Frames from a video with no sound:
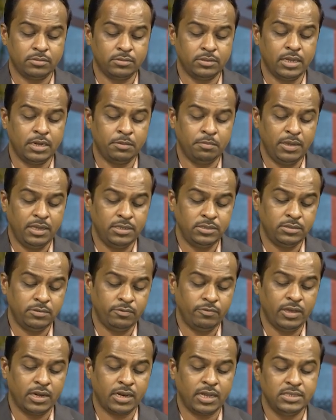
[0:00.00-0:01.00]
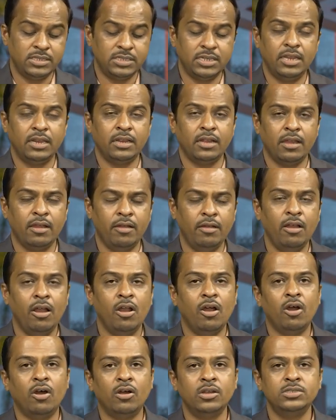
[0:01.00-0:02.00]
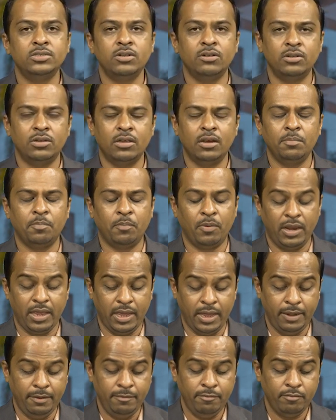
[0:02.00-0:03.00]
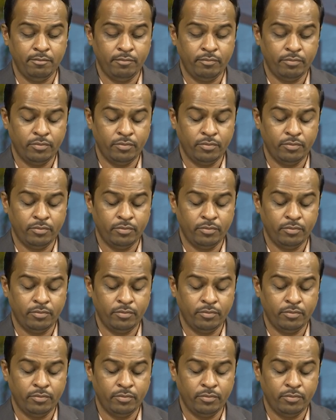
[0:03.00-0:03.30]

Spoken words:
that means we are considering a horizontal plane